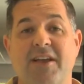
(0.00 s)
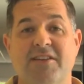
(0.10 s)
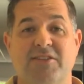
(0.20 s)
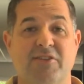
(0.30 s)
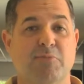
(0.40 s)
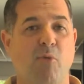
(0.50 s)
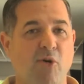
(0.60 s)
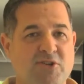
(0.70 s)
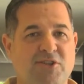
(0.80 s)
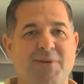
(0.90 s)
So there's
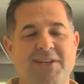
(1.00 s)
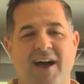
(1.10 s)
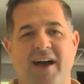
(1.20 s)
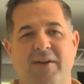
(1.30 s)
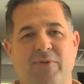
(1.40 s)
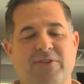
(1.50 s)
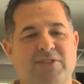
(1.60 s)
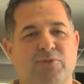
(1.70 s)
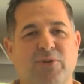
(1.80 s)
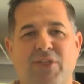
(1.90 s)
more to be done, and we're
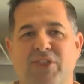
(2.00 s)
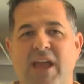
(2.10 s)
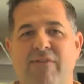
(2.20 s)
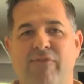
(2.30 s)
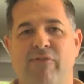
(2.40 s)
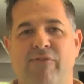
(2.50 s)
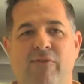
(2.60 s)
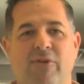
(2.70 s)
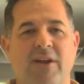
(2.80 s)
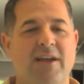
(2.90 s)
just really thankful
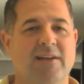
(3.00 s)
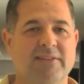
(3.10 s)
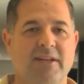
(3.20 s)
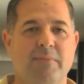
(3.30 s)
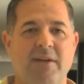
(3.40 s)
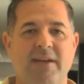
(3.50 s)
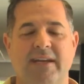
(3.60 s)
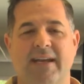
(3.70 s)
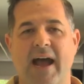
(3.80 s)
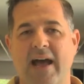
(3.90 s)
for Libby
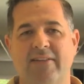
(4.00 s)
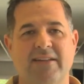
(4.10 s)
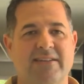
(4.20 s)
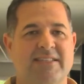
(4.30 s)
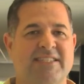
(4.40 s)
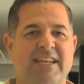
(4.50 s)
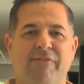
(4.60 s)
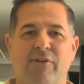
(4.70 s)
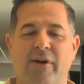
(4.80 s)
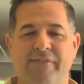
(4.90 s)
and Kylie and
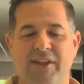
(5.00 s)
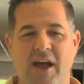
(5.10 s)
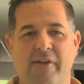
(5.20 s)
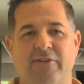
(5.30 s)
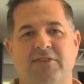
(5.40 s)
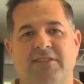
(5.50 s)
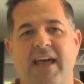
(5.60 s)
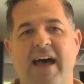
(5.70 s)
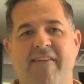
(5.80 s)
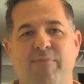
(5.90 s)
several of the other
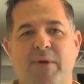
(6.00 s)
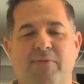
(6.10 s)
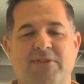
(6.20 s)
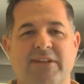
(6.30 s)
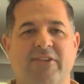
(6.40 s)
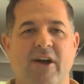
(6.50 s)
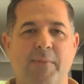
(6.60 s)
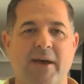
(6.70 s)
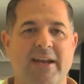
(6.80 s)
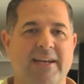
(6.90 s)
staff members that have come
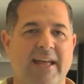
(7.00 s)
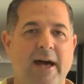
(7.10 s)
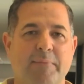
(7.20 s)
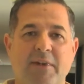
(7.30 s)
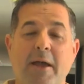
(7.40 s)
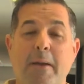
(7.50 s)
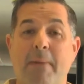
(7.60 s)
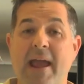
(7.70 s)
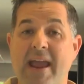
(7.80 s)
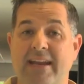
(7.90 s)
in and helped
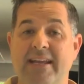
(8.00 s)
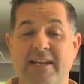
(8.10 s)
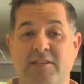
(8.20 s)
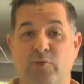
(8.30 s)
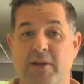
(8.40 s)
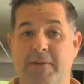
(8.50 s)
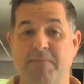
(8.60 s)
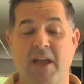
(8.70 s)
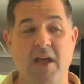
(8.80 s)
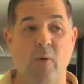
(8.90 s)
paint each
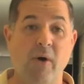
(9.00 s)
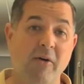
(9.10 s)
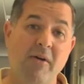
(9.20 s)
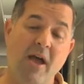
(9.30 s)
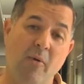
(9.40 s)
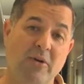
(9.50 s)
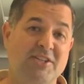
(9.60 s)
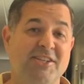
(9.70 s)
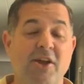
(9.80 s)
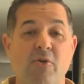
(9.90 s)
week. Well, I want to
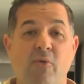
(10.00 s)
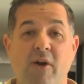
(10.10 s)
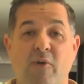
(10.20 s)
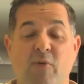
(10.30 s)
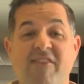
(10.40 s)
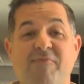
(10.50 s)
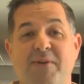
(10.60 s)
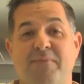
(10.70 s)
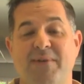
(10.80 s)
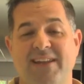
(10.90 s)
show you where we've
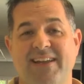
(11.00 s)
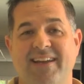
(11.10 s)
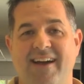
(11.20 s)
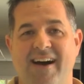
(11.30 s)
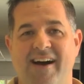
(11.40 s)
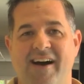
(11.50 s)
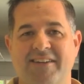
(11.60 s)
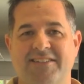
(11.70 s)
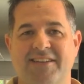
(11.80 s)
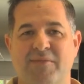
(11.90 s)
been meeting on
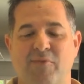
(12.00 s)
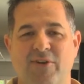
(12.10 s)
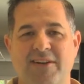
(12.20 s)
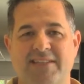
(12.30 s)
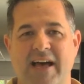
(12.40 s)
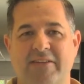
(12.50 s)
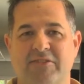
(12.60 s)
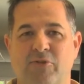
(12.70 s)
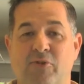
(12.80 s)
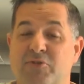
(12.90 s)
Sunday mornings
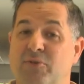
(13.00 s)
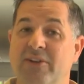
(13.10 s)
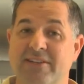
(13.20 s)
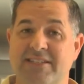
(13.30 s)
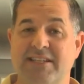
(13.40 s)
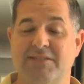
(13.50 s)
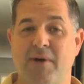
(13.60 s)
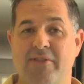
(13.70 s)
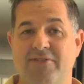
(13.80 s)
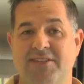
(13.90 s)
outdoors, really since
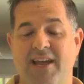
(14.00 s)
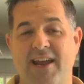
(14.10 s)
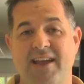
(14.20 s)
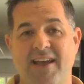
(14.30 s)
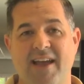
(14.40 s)
Mother's Day.